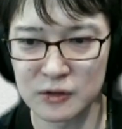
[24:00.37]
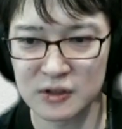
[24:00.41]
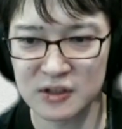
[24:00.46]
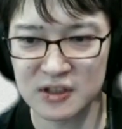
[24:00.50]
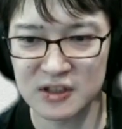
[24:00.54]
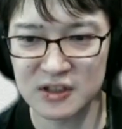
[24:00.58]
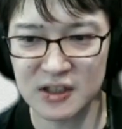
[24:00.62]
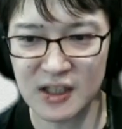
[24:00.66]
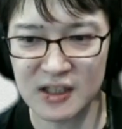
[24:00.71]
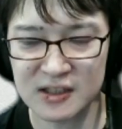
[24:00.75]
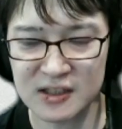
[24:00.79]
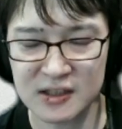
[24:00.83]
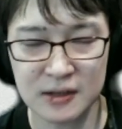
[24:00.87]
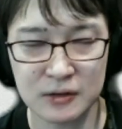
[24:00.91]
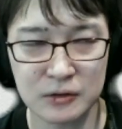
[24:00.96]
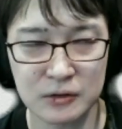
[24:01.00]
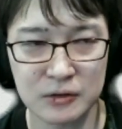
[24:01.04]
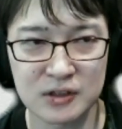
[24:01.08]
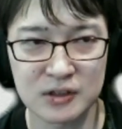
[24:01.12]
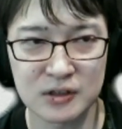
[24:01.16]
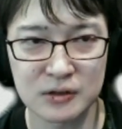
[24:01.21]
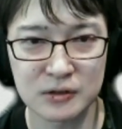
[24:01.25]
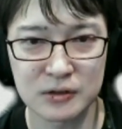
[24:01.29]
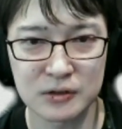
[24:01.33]
model that
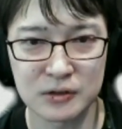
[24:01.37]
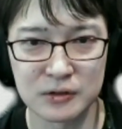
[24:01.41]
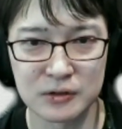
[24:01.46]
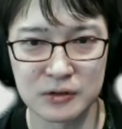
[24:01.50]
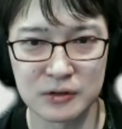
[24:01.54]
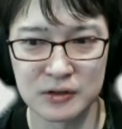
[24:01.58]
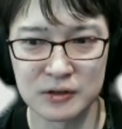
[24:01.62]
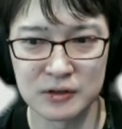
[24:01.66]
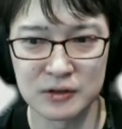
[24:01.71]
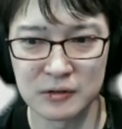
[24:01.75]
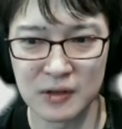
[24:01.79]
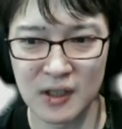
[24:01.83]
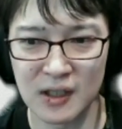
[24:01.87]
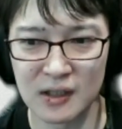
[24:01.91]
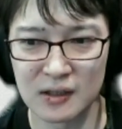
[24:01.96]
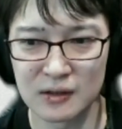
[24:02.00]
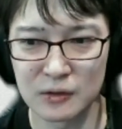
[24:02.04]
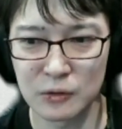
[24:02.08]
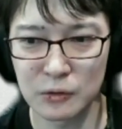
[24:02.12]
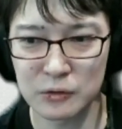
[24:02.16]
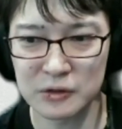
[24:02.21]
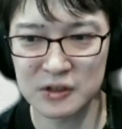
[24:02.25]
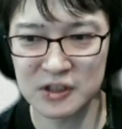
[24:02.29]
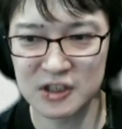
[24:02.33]
added new features
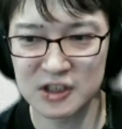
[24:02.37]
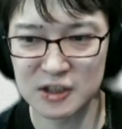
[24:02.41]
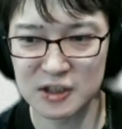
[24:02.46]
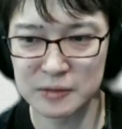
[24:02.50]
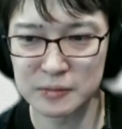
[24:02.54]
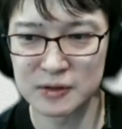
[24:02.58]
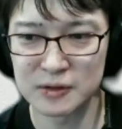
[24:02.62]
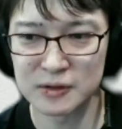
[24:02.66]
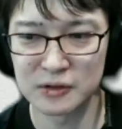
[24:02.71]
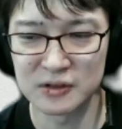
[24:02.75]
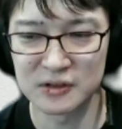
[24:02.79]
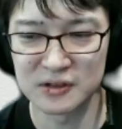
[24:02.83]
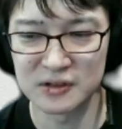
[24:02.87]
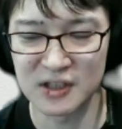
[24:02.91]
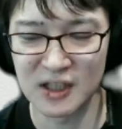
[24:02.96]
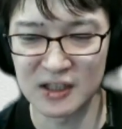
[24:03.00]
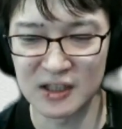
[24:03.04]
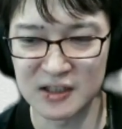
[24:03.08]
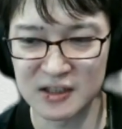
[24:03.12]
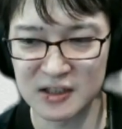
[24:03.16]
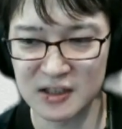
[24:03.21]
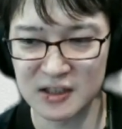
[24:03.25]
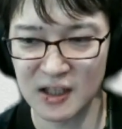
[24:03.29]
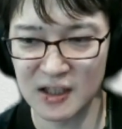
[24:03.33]
to the
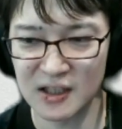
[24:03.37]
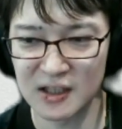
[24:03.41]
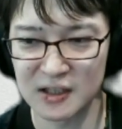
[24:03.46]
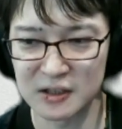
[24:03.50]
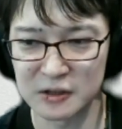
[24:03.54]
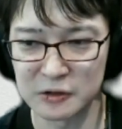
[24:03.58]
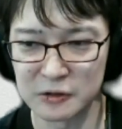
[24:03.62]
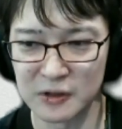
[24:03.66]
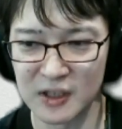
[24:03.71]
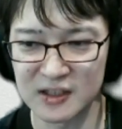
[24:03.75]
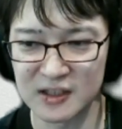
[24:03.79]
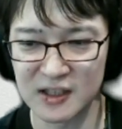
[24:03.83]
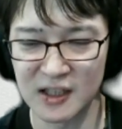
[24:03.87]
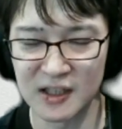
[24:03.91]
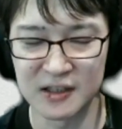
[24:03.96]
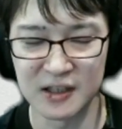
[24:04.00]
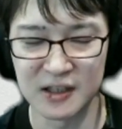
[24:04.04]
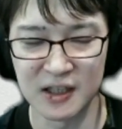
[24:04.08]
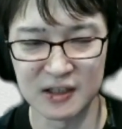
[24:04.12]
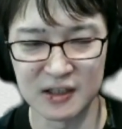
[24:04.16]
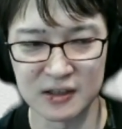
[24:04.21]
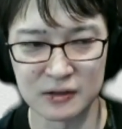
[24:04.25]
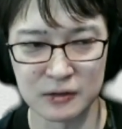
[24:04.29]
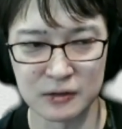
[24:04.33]
recommended model.
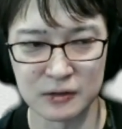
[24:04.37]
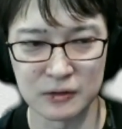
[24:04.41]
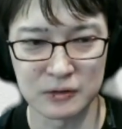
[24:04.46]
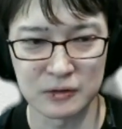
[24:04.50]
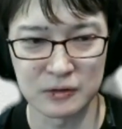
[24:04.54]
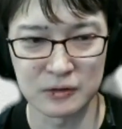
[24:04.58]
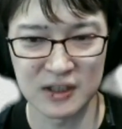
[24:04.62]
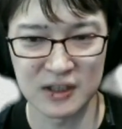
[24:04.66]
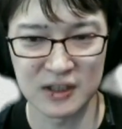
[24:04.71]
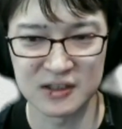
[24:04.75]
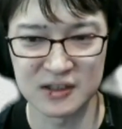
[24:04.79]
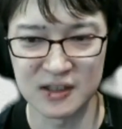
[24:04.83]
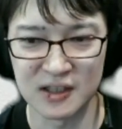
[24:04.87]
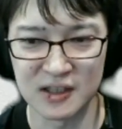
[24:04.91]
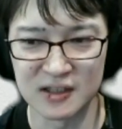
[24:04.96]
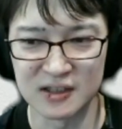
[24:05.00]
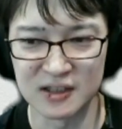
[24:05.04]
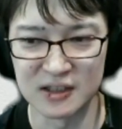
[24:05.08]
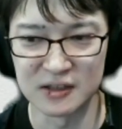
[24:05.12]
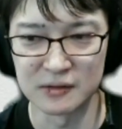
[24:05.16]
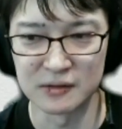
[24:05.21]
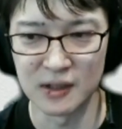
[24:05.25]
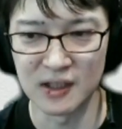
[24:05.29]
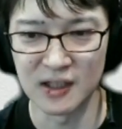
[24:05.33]
However, we knew
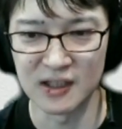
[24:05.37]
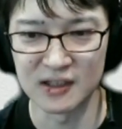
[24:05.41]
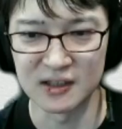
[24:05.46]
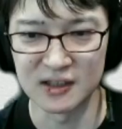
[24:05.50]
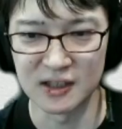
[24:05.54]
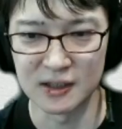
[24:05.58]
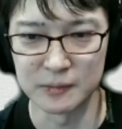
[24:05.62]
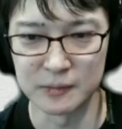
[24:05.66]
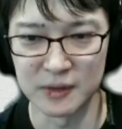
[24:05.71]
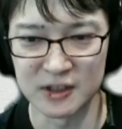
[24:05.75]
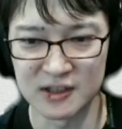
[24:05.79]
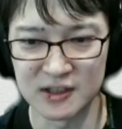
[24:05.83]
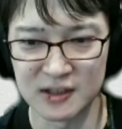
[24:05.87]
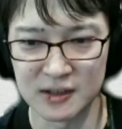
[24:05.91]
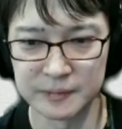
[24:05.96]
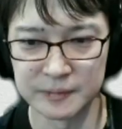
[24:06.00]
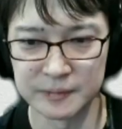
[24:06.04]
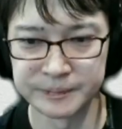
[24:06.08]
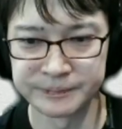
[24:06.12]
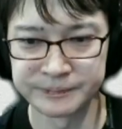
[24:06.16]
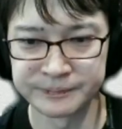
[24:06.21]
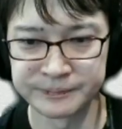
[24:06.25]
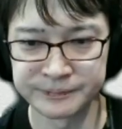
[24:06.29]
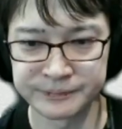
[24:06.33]
that the added
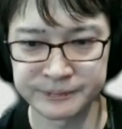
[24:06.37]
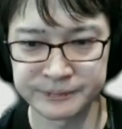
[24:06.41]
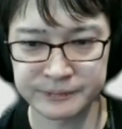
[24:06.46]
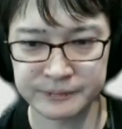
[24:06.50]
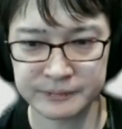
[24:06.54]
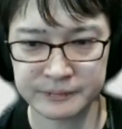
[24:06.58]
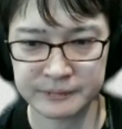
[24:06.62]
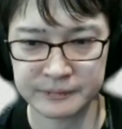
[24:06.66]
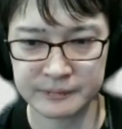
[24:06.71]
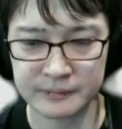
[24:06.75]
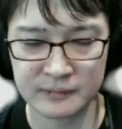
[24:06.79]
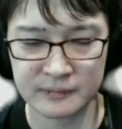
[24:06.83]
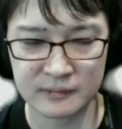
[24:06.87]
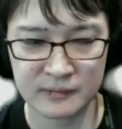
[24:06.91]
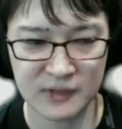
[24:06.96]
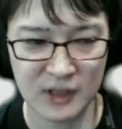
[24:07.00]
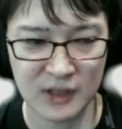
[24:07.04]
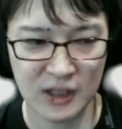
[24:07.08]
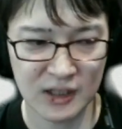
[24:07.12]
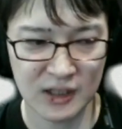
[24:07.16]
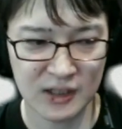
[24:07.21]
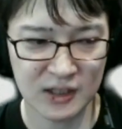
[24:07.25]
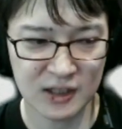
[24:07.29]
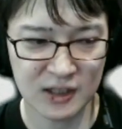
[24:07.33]
feature would only
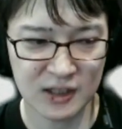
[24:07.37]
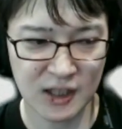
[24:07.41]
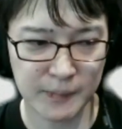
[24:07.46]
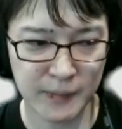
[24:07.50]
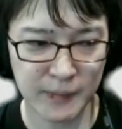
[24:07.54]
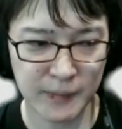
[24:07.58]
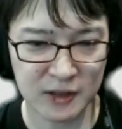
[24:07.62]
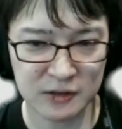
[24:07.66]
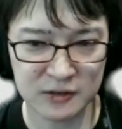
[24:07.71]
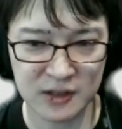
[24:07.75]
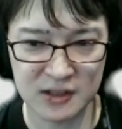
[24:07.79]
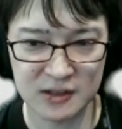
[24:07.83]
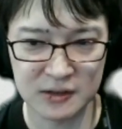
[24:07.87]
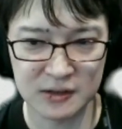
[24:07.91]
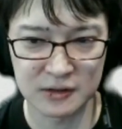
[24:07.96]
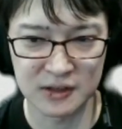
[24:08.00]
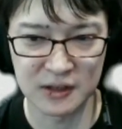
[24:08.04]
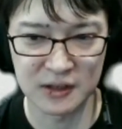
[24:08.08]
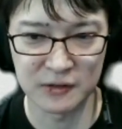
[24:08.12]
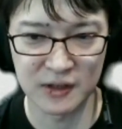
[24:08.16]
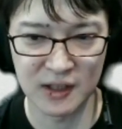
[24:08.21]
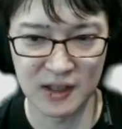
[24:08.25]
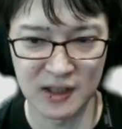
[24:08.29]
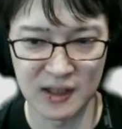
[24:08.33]
affect a small
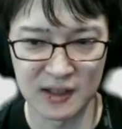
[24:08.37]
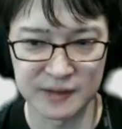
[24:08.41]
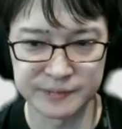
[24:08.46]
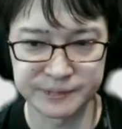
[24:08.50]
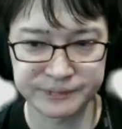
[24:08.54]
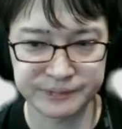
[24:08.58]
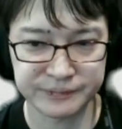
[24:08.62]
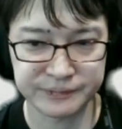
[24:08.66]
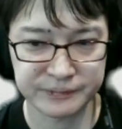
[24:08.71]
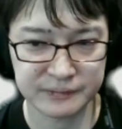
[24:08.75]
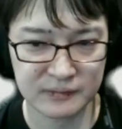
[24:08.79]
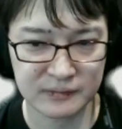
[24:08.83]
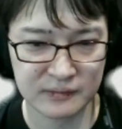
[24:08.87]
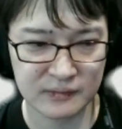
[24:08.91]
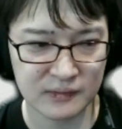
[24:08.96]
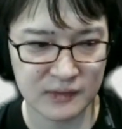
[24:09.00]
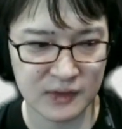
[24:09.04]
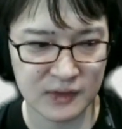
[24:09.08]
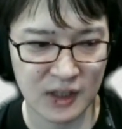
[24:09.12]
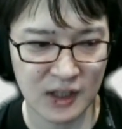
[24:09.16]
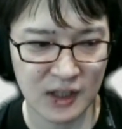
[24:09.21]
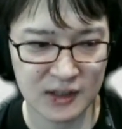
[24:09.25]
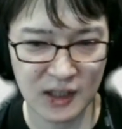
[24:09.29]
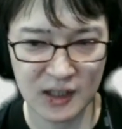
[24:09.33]
percentage of users.
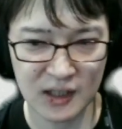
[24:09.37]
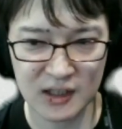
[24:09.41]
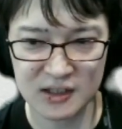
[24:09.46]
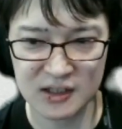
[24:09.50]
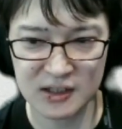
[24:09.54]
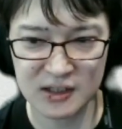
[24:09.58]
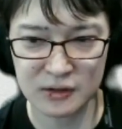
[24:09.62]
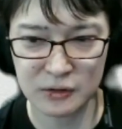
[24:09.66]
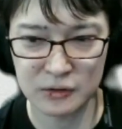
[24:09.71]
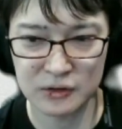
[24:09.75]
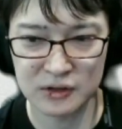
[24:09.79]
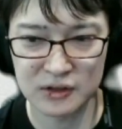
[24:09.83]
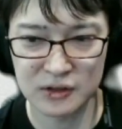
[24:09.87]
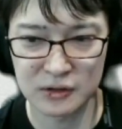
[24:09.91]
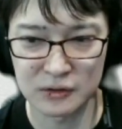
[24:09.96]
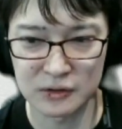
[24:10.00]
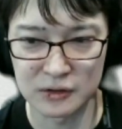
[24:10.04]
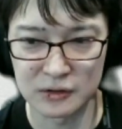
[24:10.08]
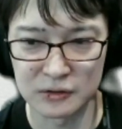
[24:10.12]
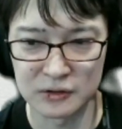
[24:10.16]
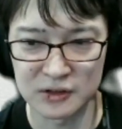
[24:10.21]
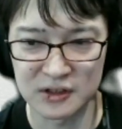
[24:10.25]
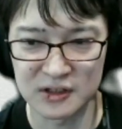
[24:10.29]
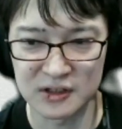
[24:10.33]
In the first
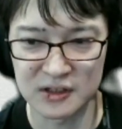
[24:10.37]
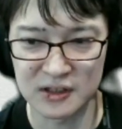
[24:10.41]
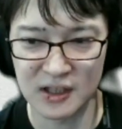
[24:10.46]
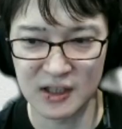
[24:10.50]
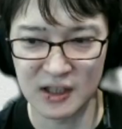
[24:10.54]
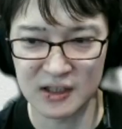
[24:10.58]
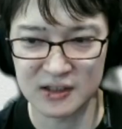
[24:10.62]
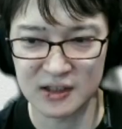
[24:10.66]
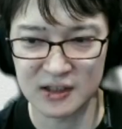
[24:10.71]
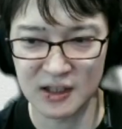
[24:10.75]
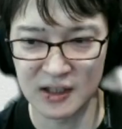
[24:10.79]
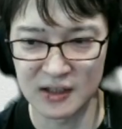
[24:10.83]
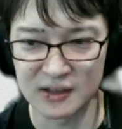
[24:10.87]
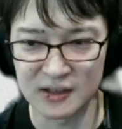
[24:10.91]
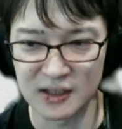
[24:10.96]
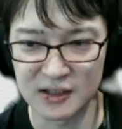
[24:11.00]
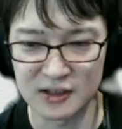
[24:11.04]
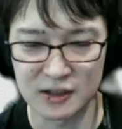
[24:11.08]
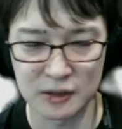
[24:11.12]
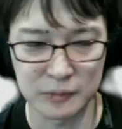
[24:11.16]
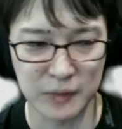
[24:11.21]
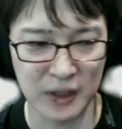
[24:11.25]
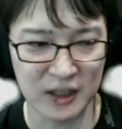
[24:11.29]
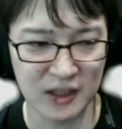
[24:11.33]
test, the test
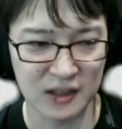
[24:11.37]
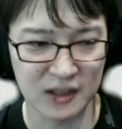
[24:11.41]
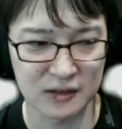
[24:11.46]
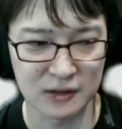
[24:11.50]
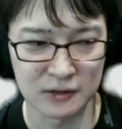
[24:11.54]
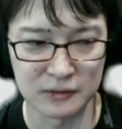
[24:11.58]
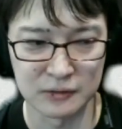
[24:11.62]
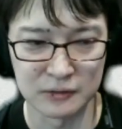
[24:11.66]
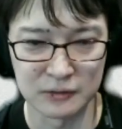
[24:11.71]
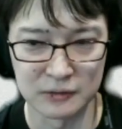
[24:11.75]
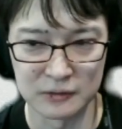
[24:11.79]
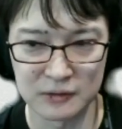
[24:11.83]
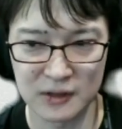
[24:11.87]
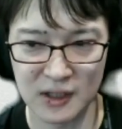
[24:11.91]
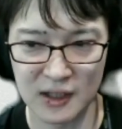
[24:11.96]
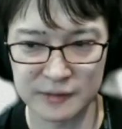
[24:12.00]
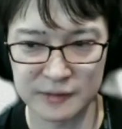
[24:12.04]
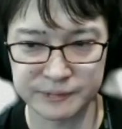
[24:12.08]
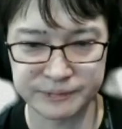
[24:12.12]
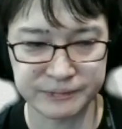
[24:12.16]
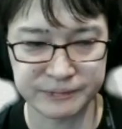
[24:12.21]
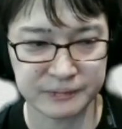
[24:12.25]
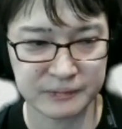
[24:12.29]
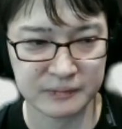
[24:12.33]
bucket with
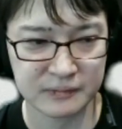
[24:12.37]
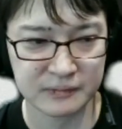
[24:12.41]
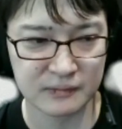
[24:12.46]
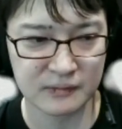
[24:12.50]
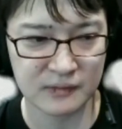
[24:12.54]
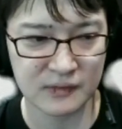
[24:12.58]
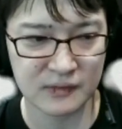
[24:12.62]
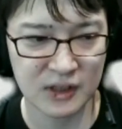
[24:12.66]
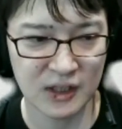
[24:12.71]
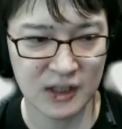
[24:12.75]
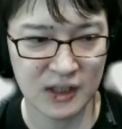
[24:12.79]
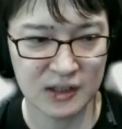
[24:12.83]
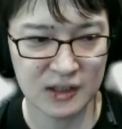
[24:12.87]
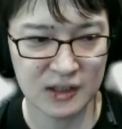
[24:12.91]
the added new